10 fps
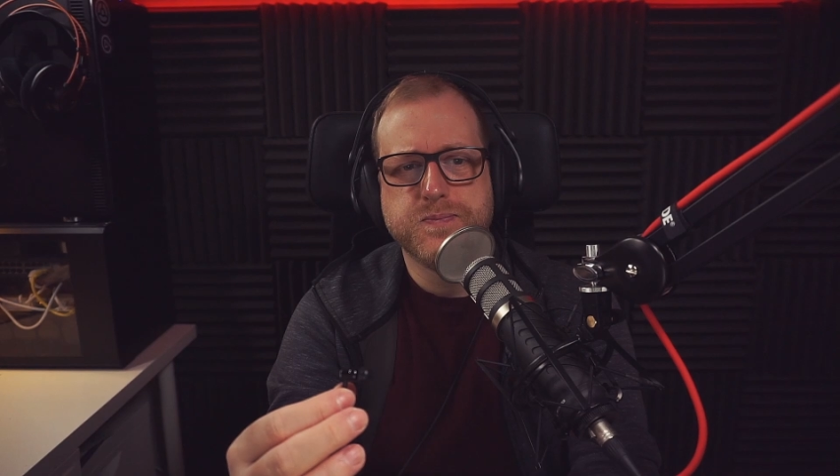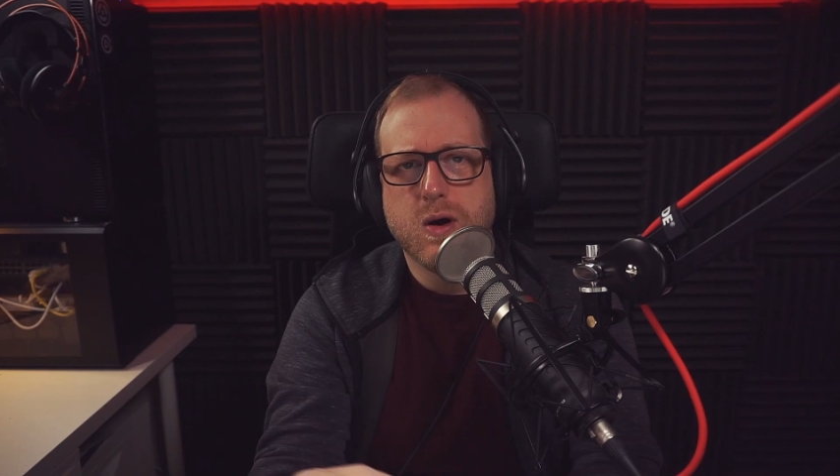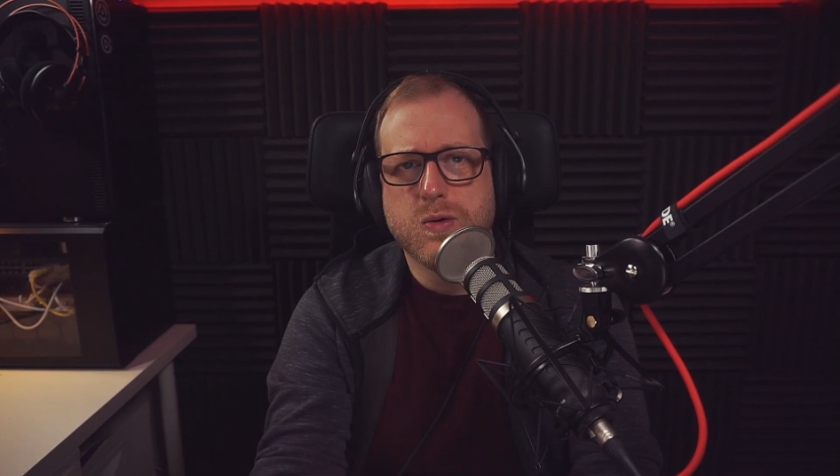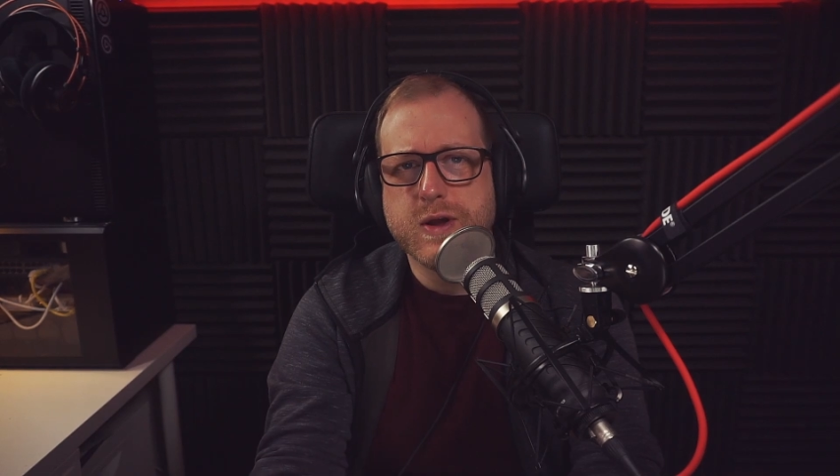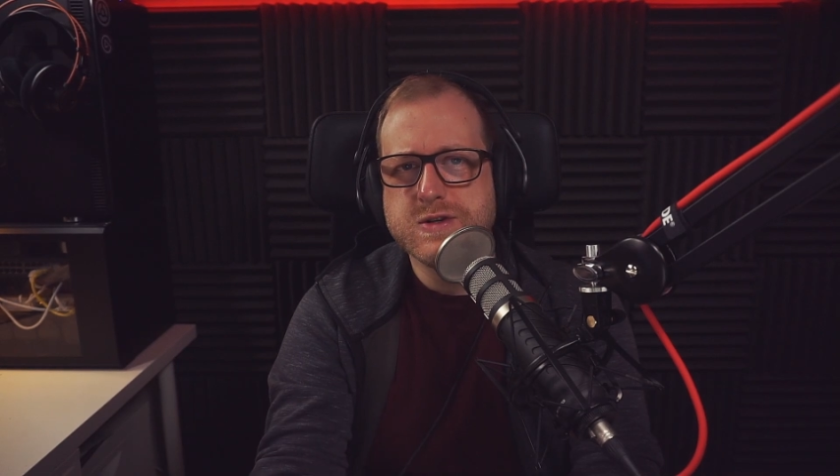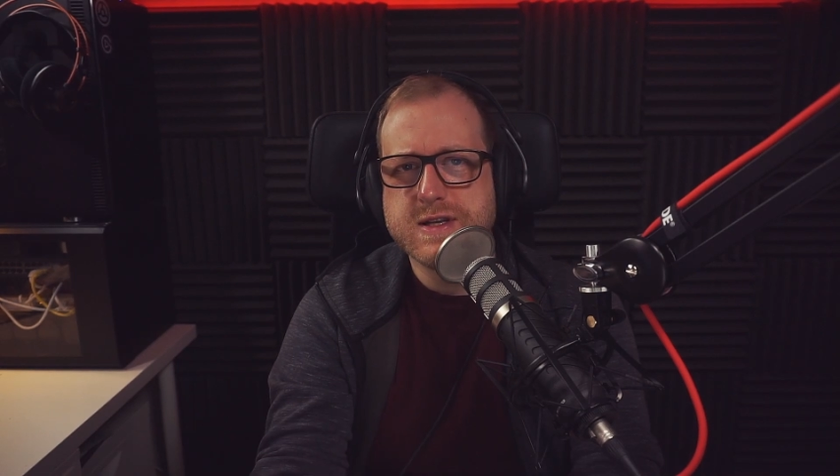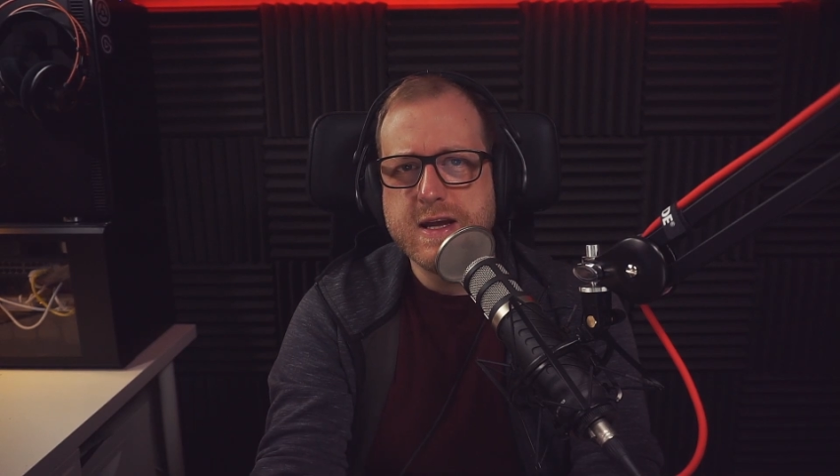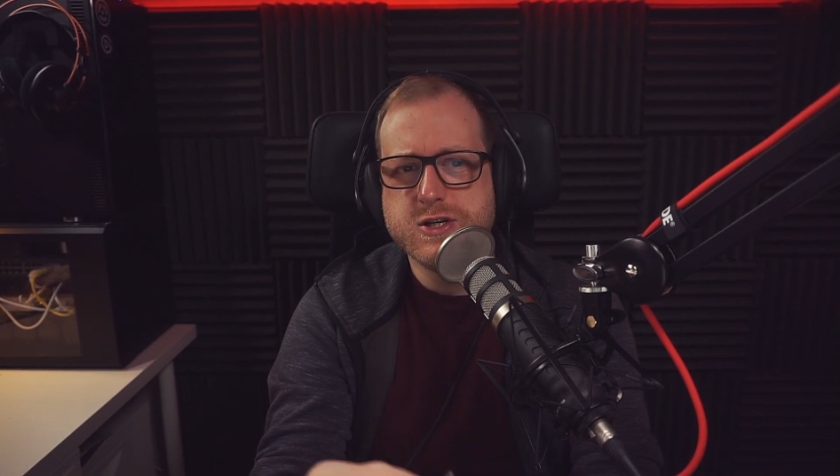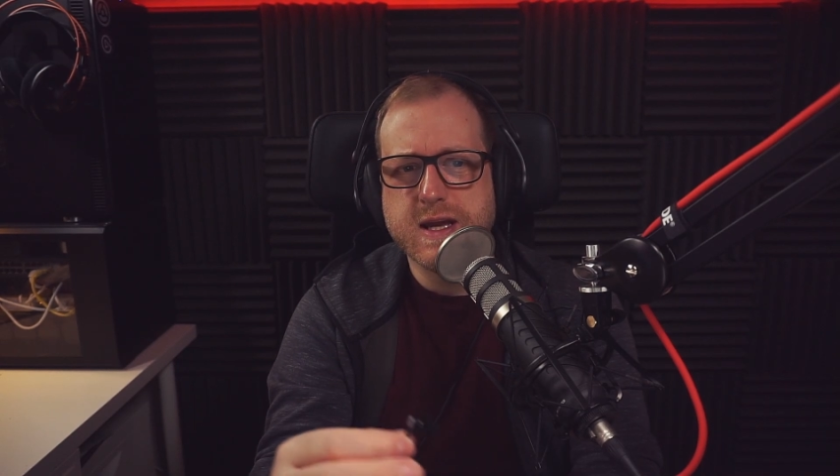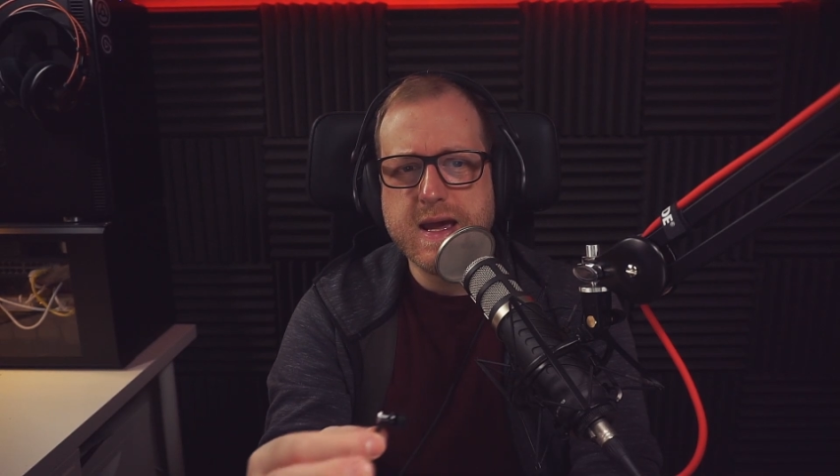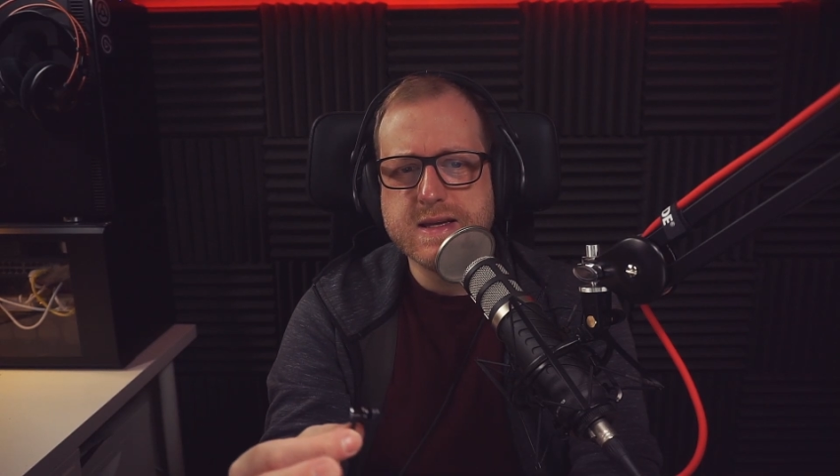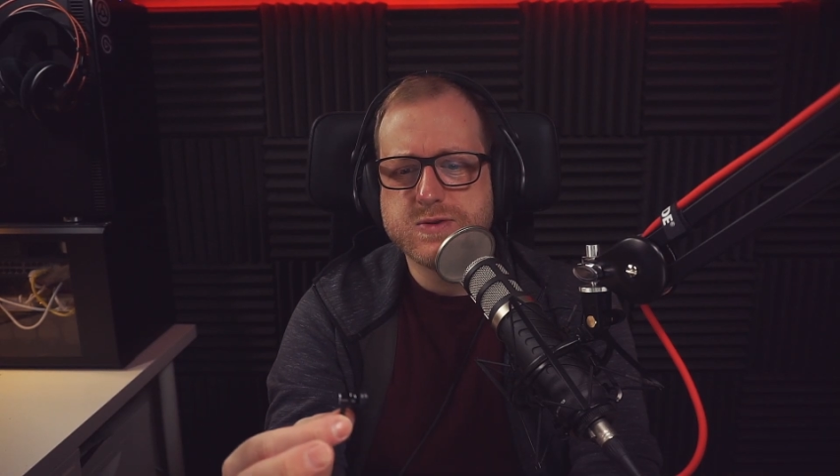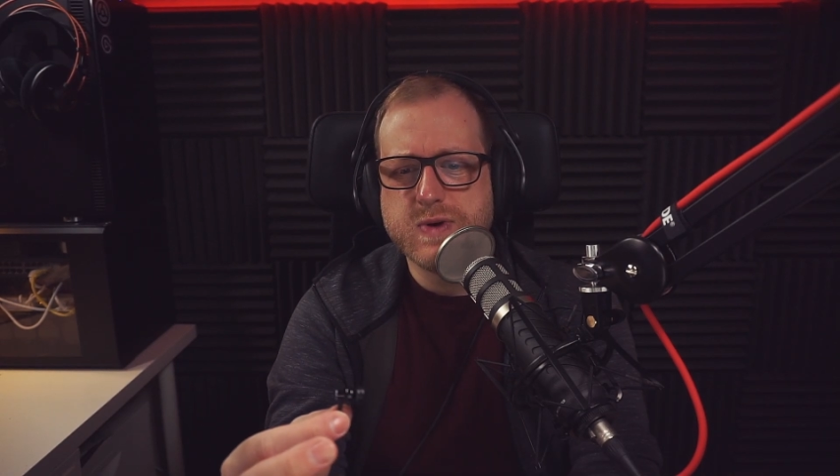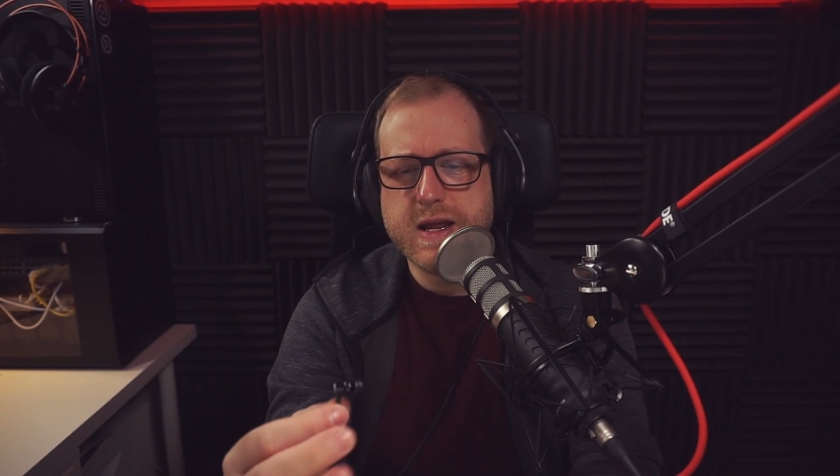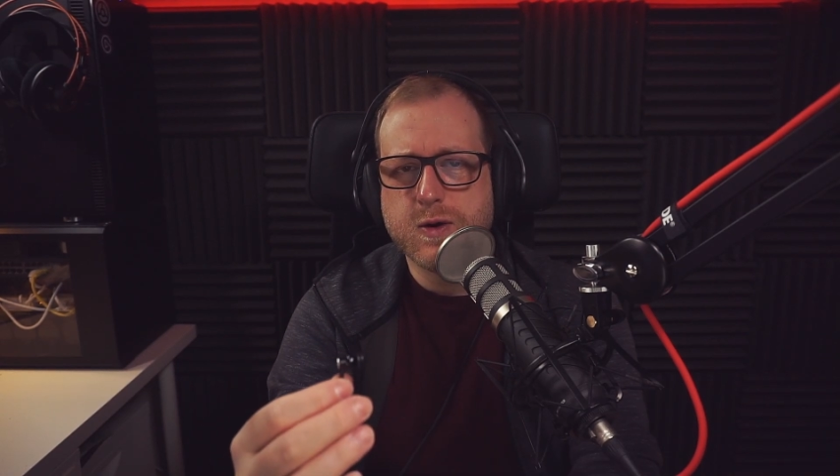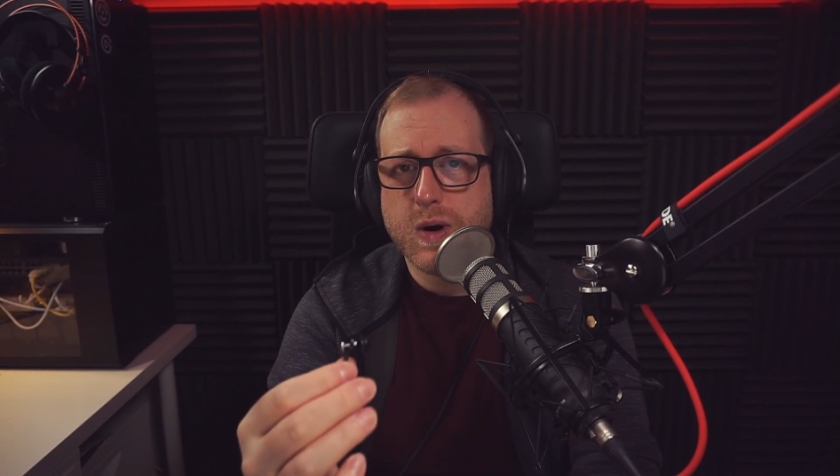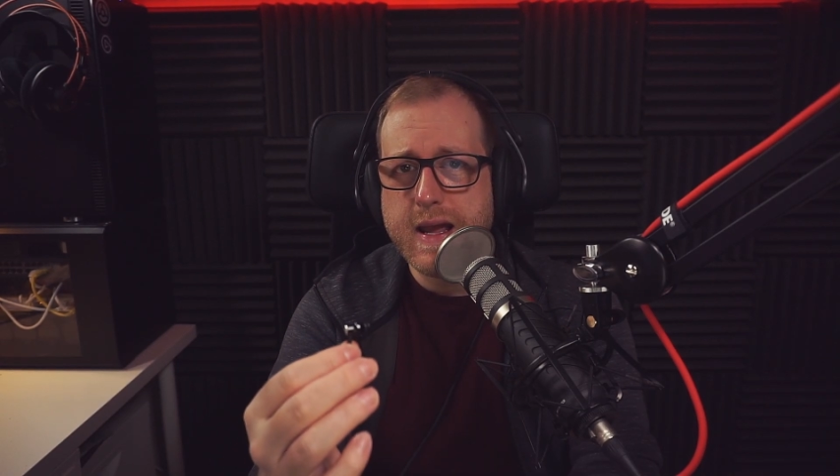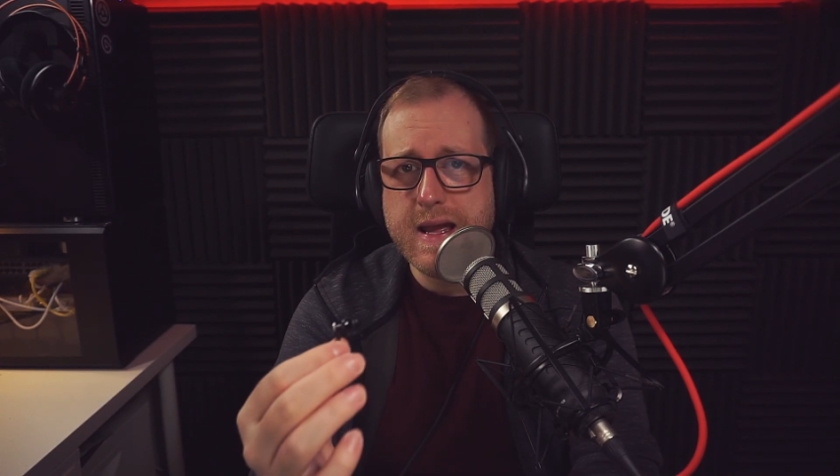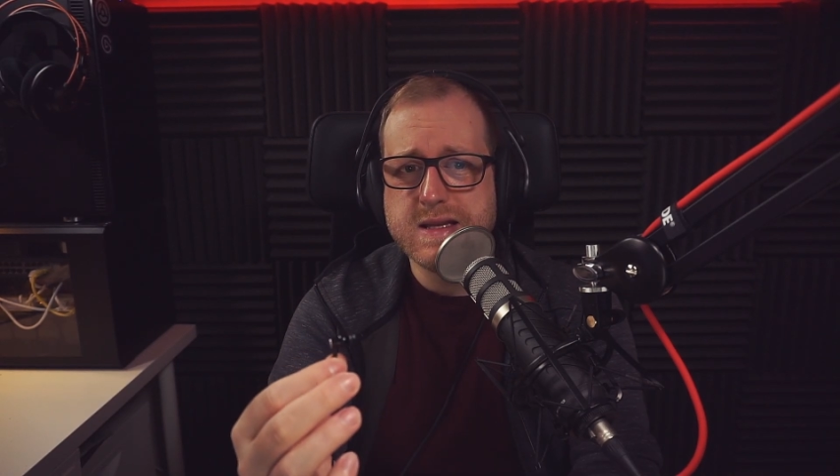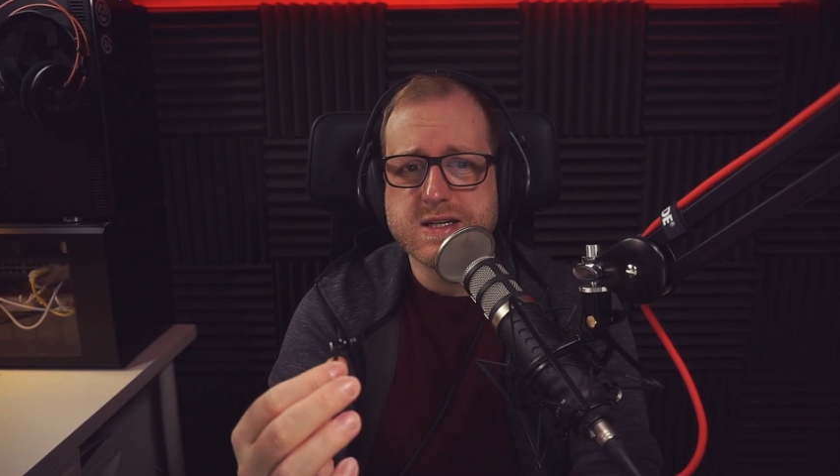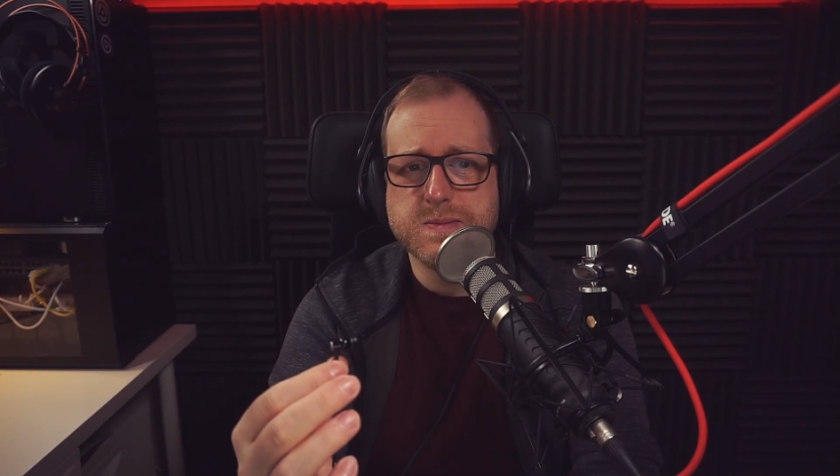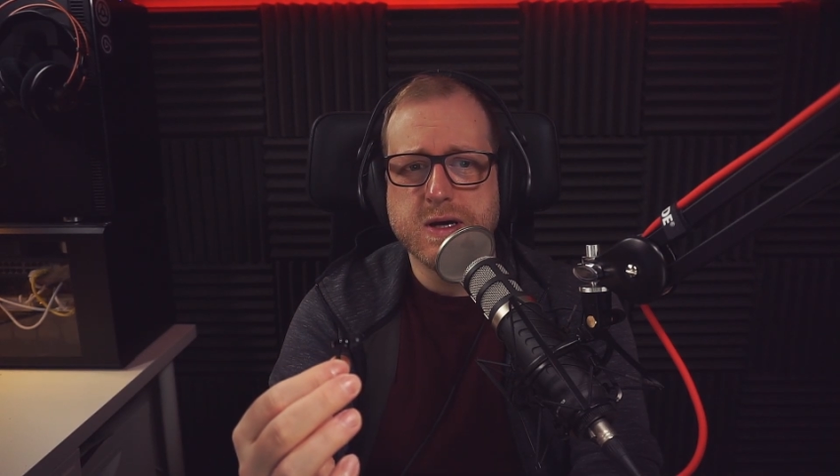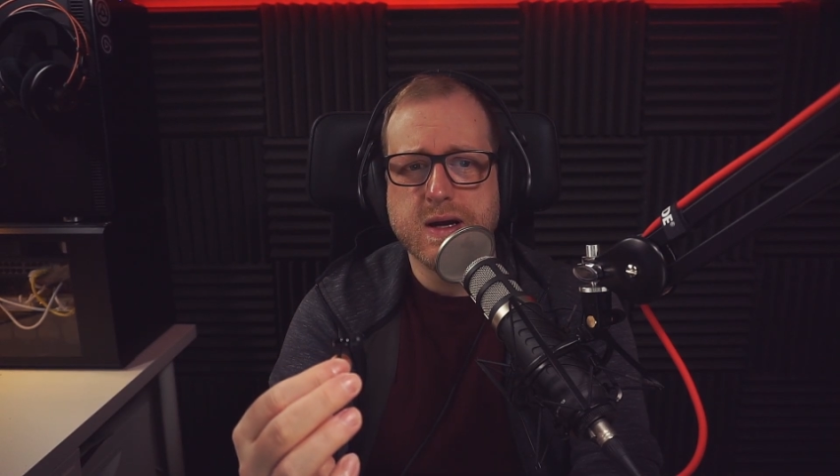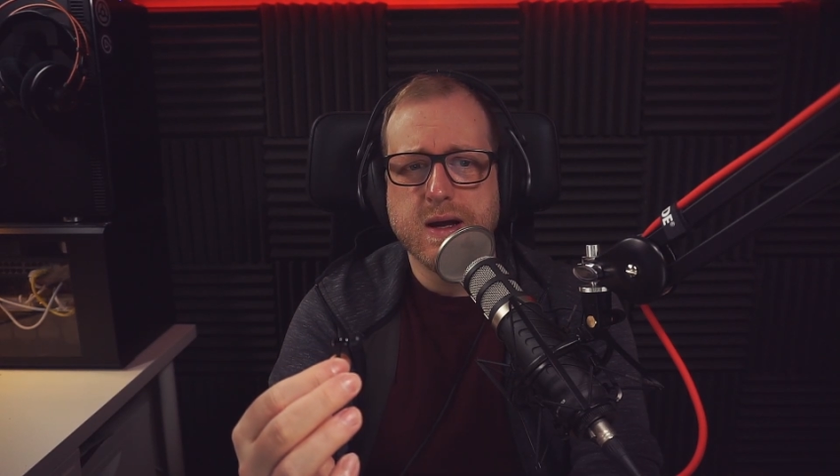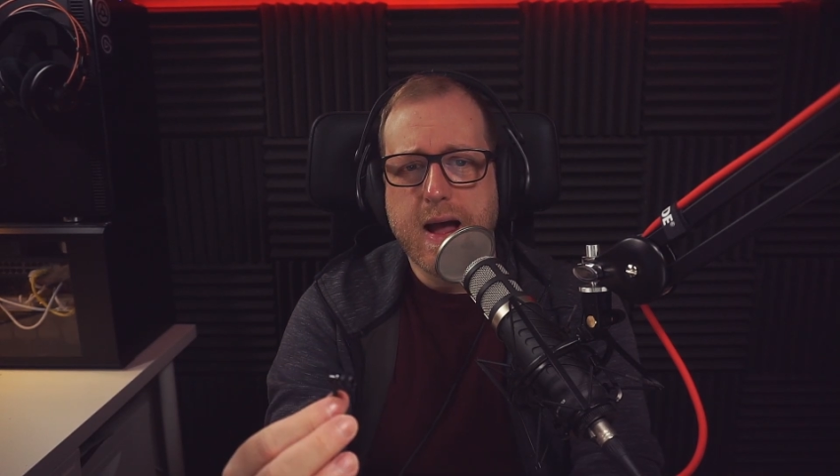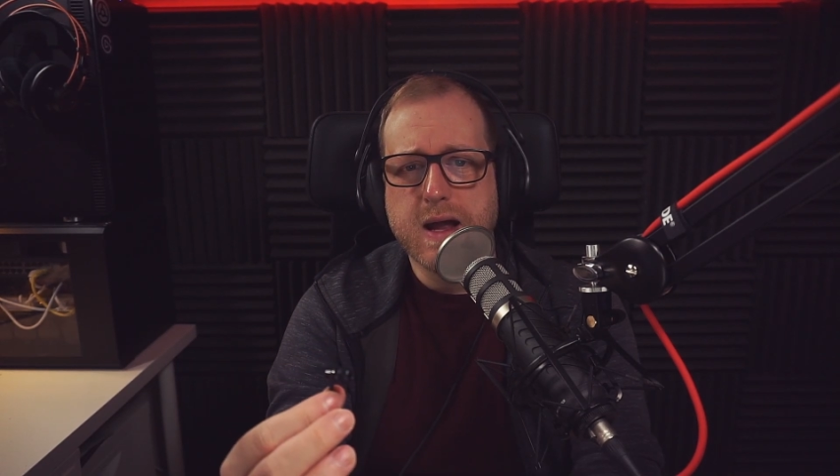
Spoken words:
Although staging is really quite intimate